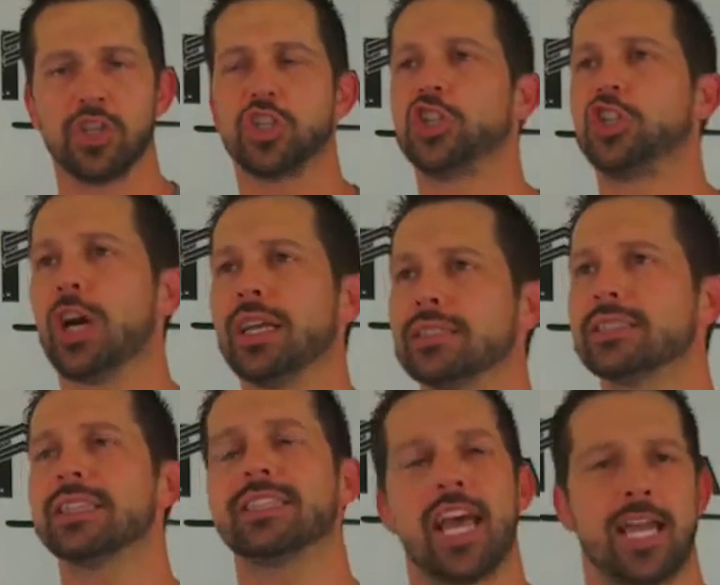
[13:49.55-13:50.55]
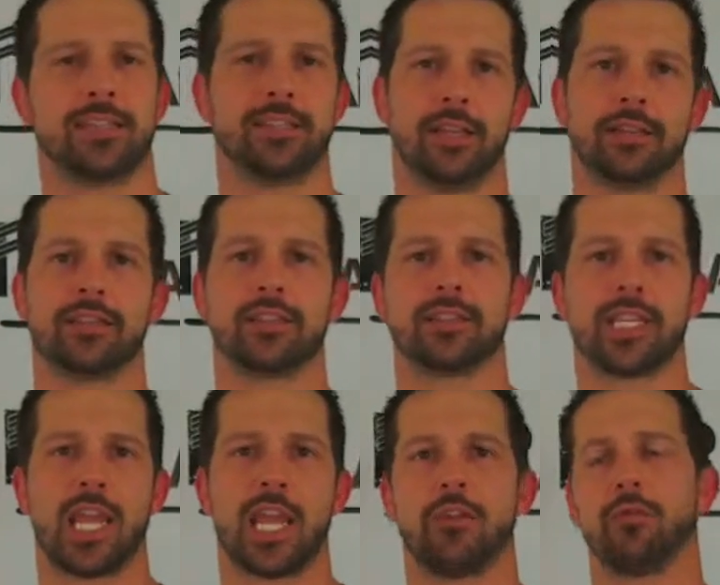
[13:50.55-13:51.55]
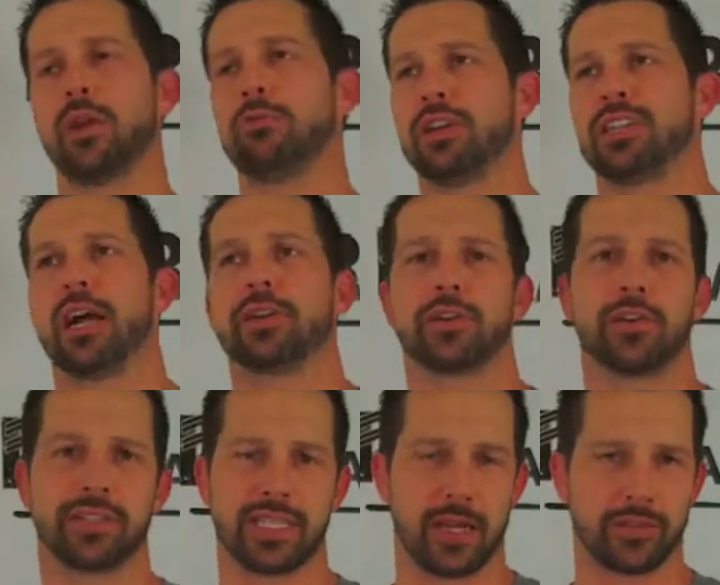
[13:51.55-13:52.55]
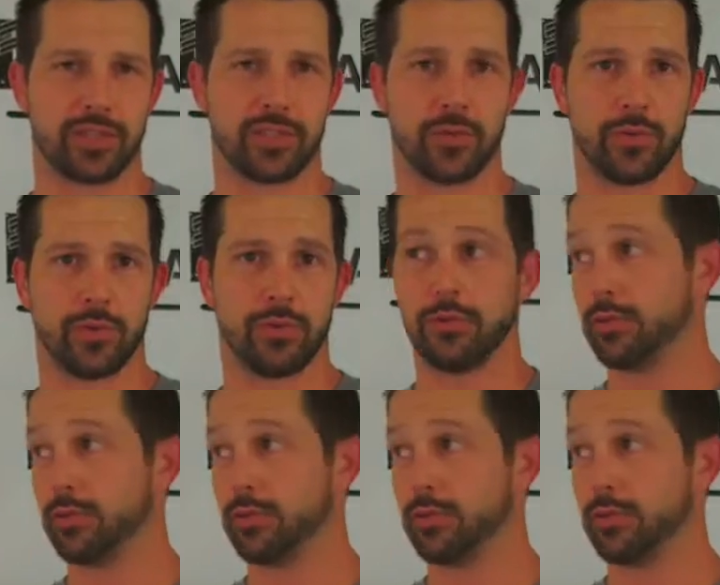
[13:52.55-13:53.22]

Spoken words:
just to test us to see if we'd reach out to her to see how she's doing.